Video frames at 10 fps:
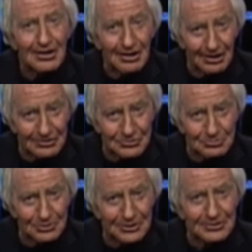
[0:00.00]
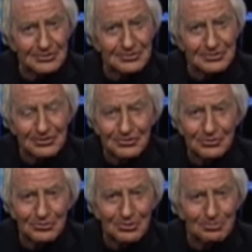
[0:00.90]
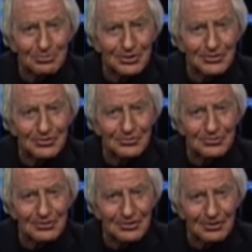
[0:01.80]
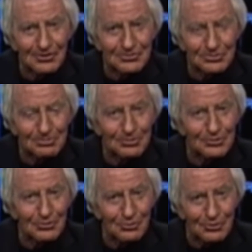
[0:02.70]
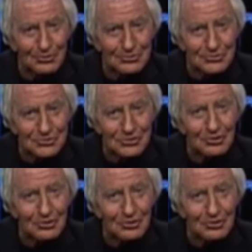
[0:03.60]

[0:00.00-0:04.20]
as we continue to bring you the entrepreneurs